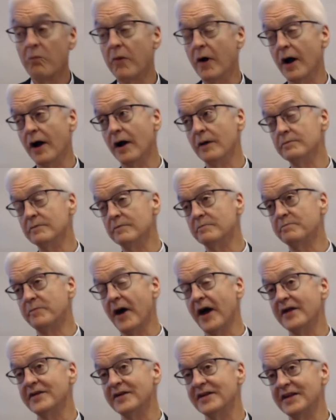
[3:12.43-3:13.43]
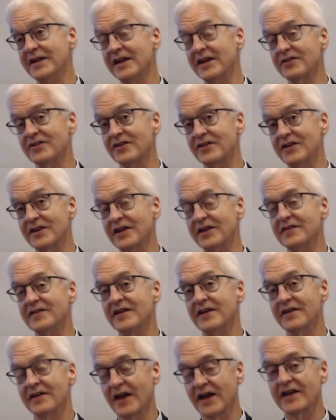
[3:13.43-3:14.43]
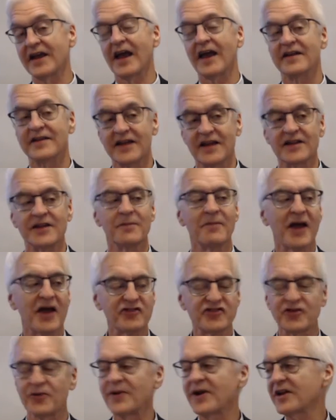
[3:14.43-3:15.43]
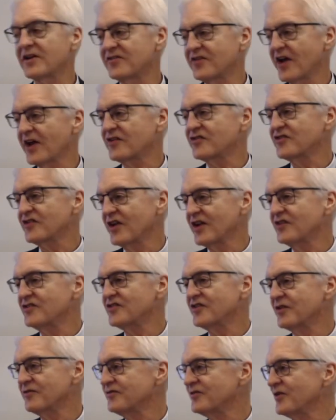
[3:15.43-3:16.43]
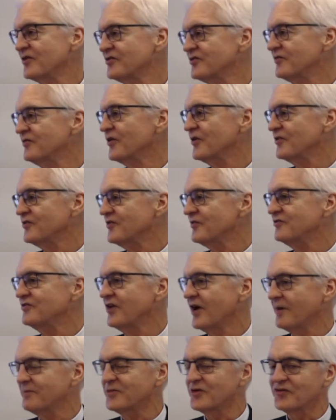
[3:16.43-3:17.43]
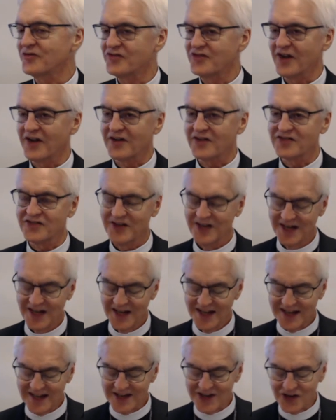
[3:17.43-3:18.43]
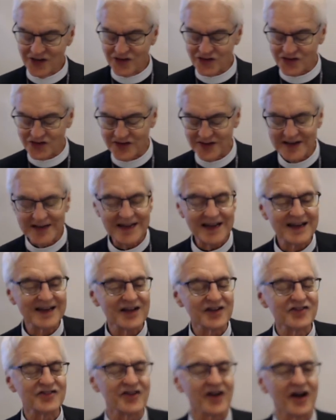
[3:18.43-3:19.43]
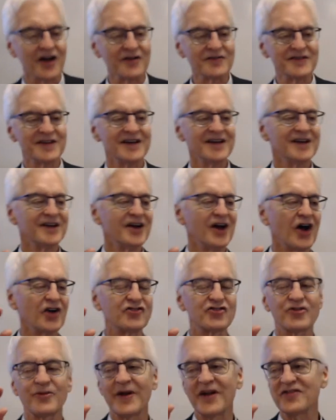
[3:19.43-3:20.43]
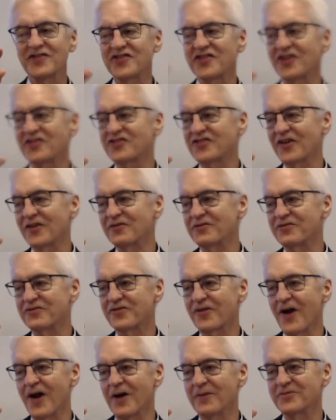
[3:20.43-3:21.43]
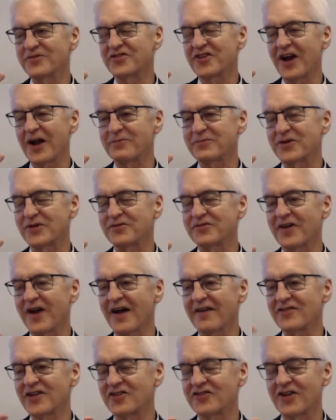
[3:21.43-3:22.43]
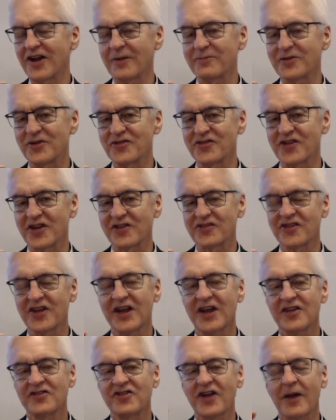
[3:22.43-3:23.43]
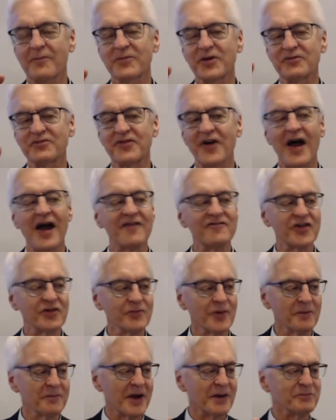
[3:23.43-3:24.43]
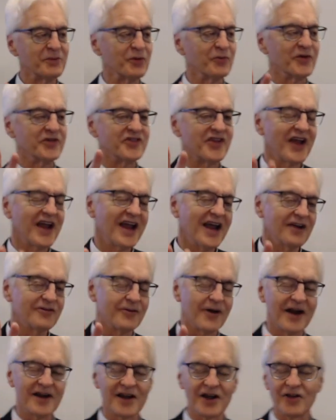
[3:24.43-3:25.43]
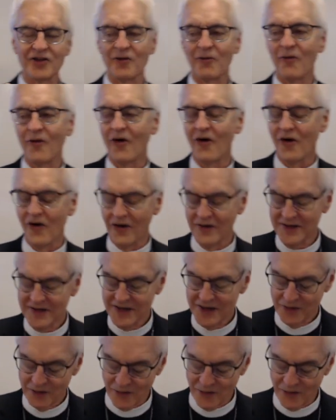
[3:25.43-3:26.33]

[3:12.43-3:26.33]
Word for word: uh, but it, in the, again, in the Masoretic text, it's the first verse of chapter 6. It is, it is a a transition from chapter 5 to chapter 6. Chapter 5, you remember, was the handwriting on the wall